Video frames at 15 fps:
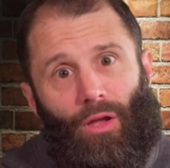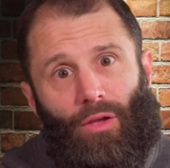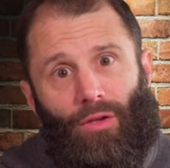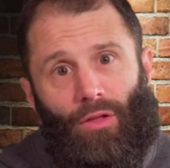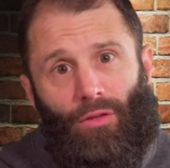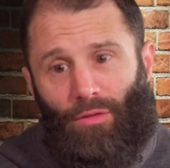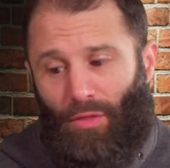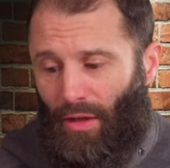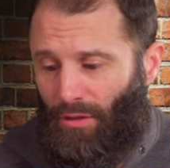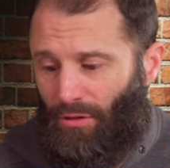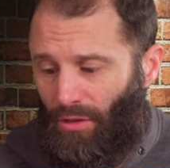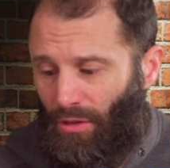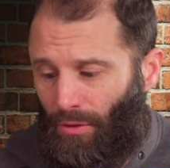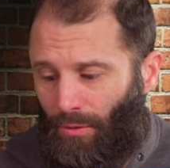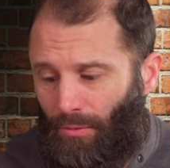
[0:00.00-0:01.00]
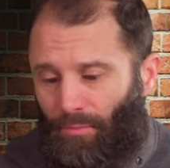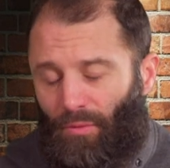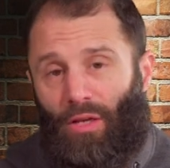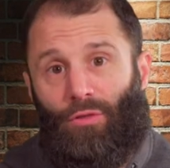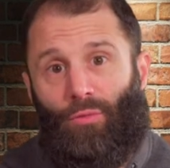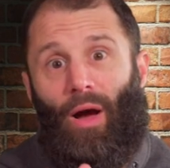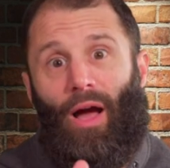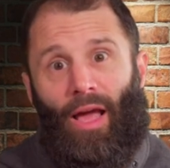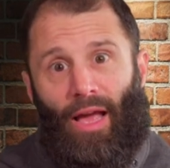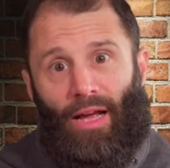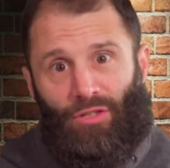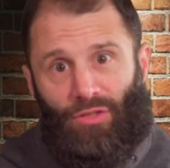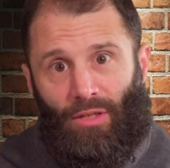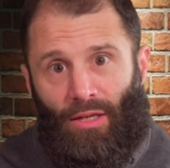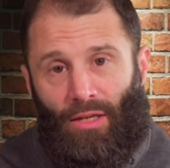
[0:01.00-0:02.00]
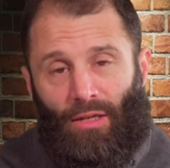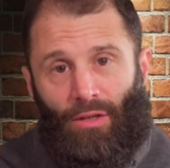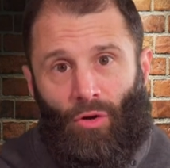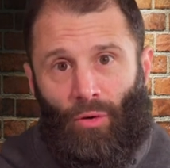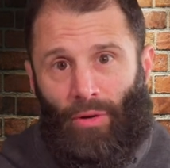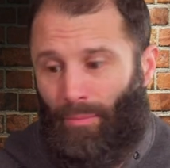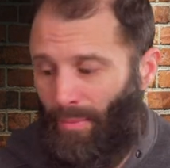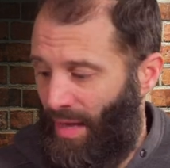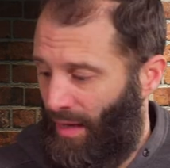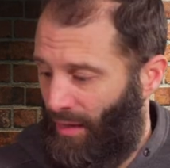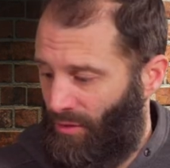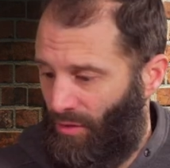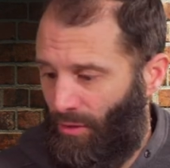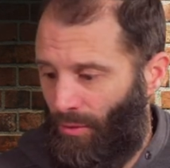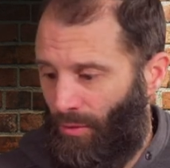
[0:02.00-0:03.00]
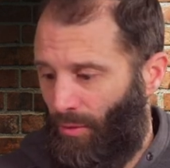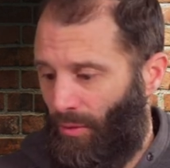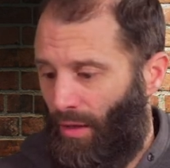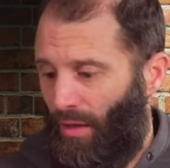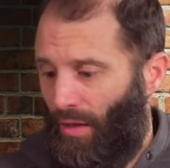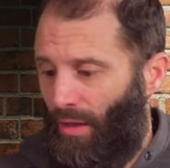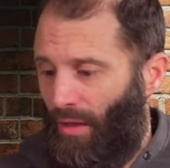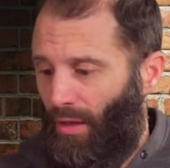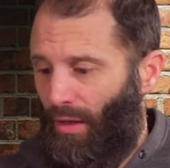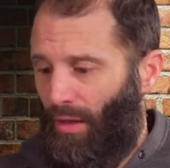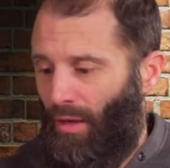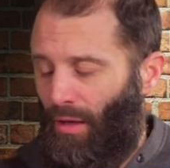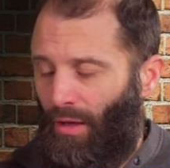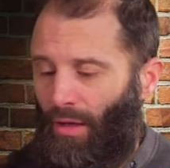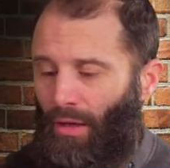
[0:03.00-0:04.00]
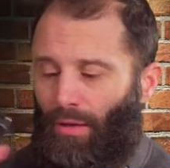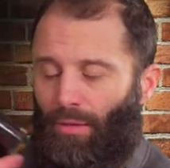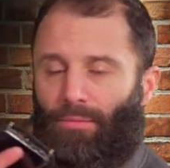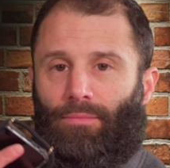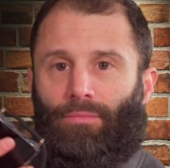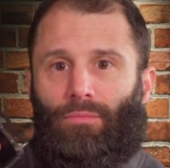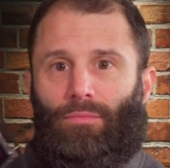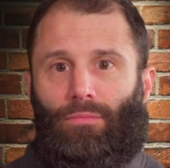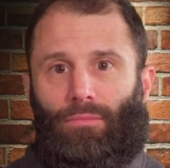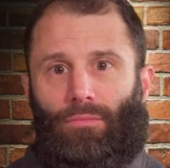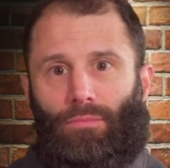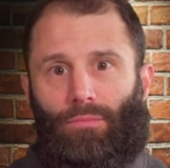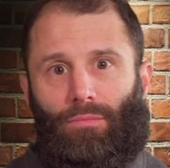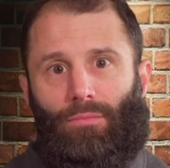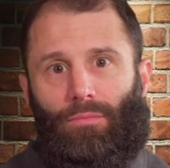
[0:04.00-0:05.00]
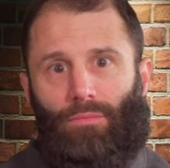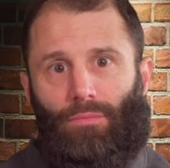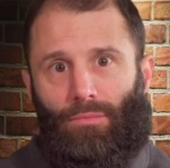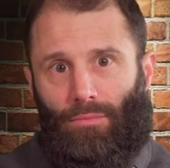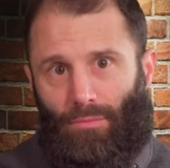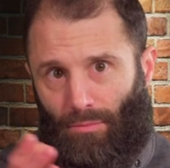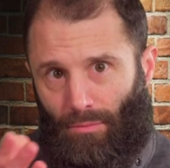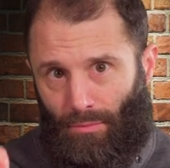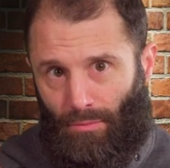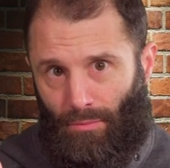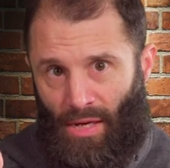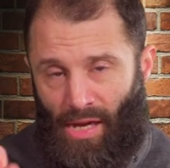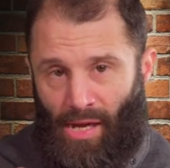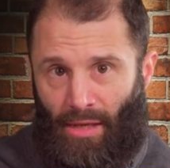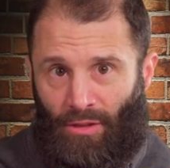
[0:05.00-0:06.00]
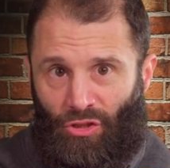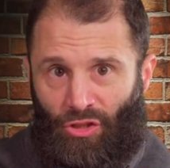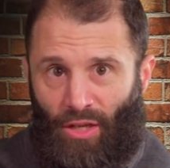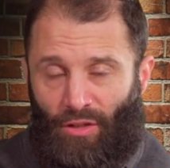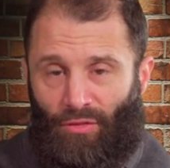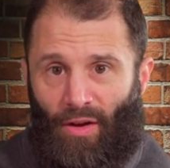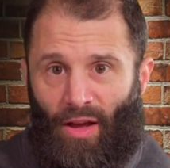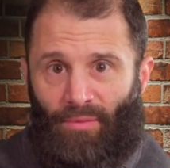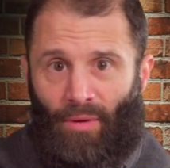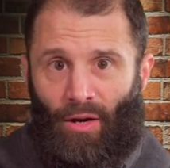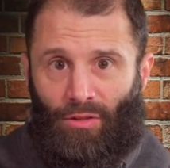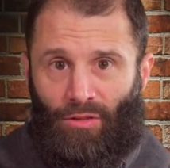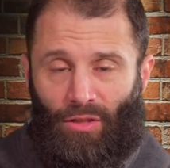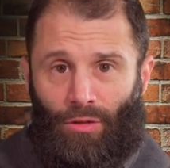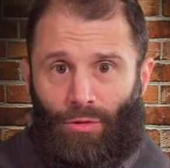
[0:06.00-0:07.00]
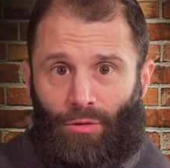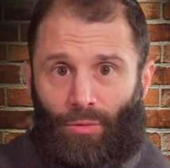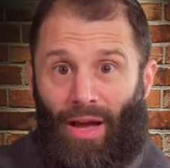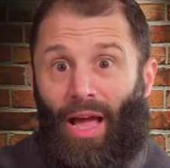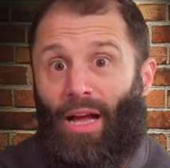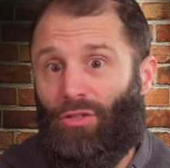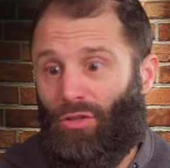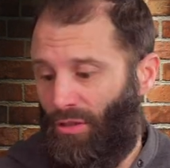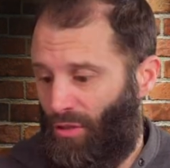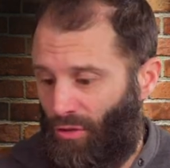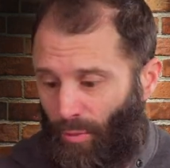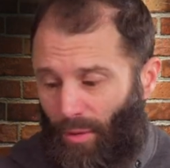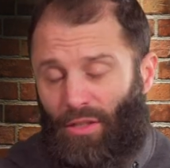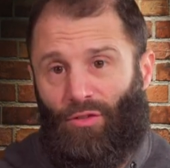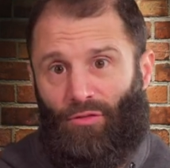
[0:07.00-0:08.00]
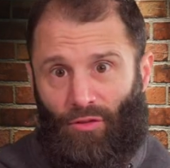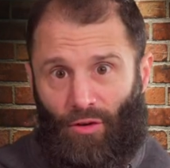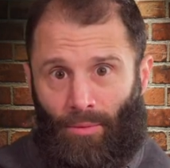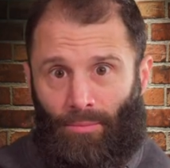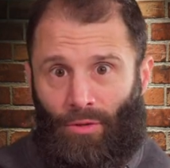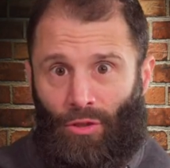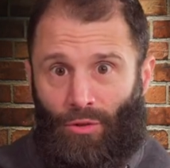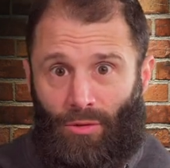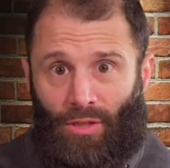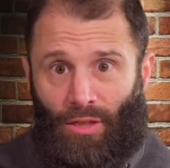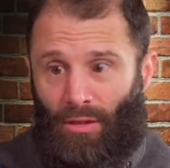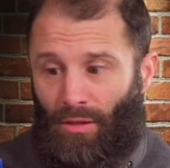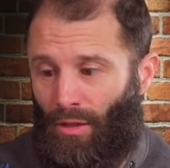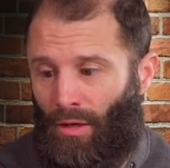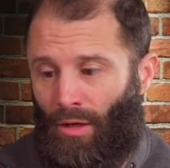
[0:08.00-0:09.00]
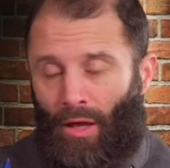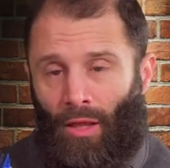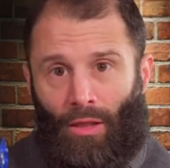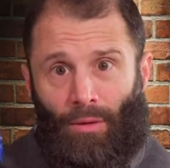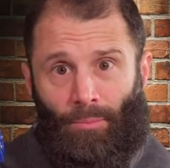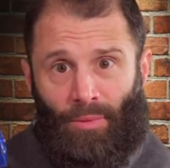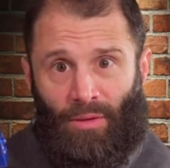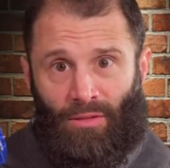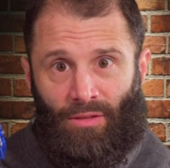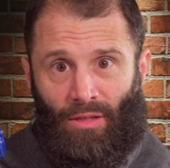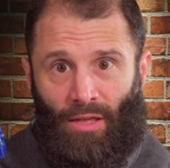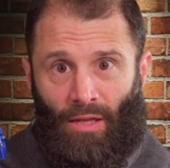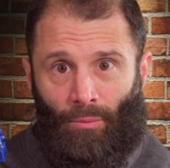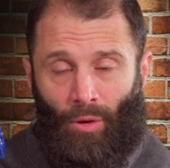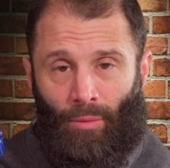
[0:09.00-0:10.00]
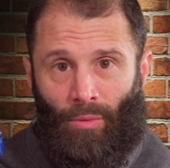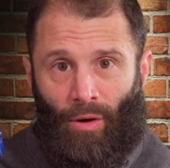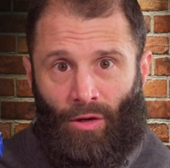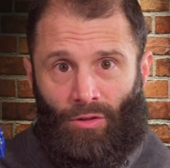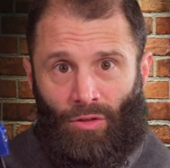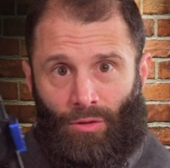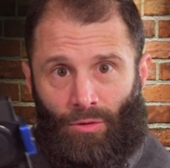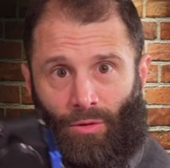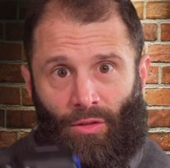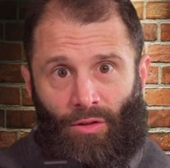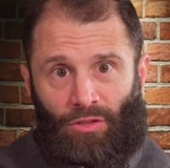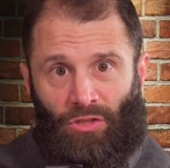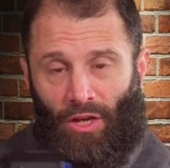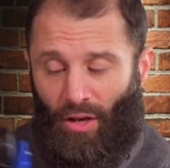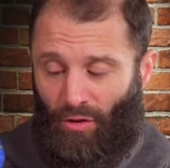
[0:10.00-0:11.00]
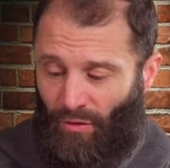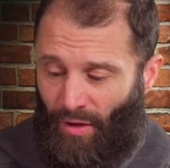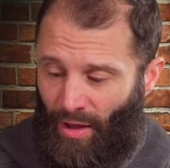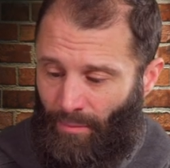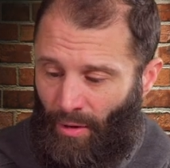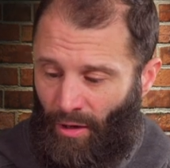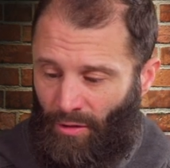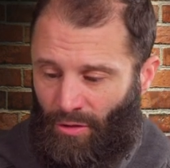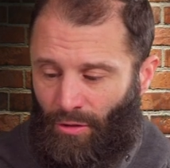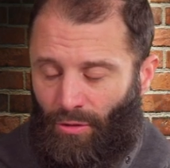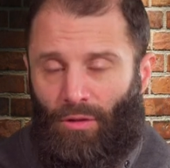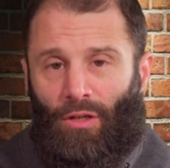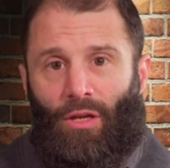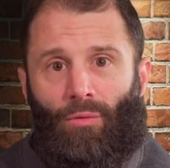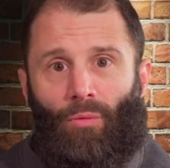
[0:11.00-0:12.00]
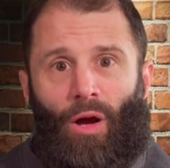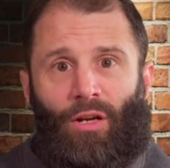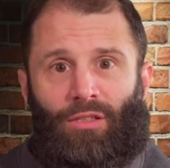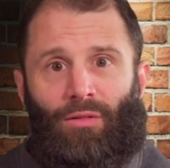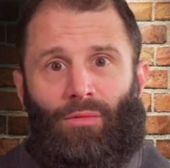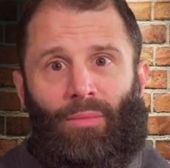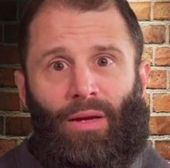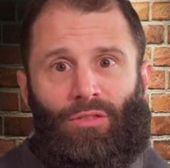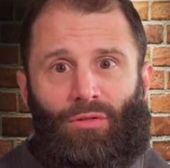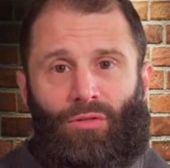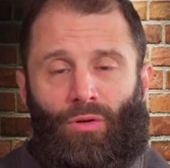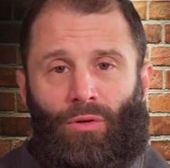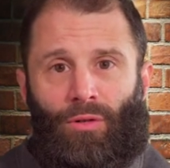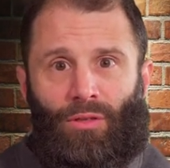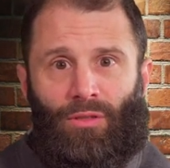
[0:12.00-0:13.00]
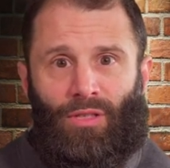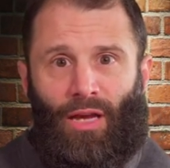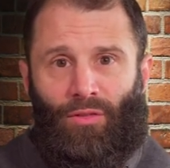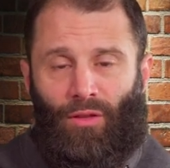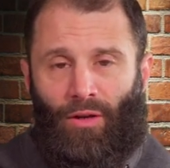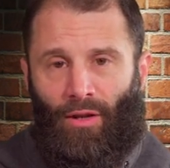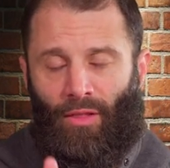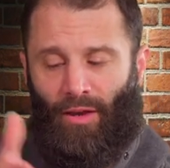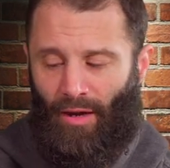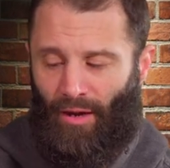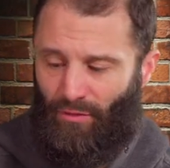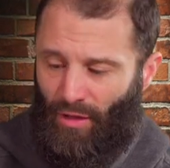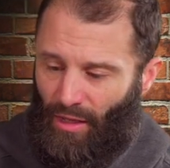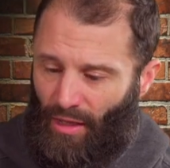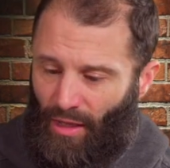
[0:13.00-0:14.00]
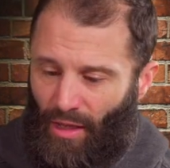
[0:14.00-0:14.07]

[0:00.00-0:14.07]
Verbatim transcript: the other thing too is why I actually going back to. Uh, My G H five Mark two is why I actually switched from using the Olympus E M one Mark two to the G H five Mark two, and you can watch some of my tutorials out there that I've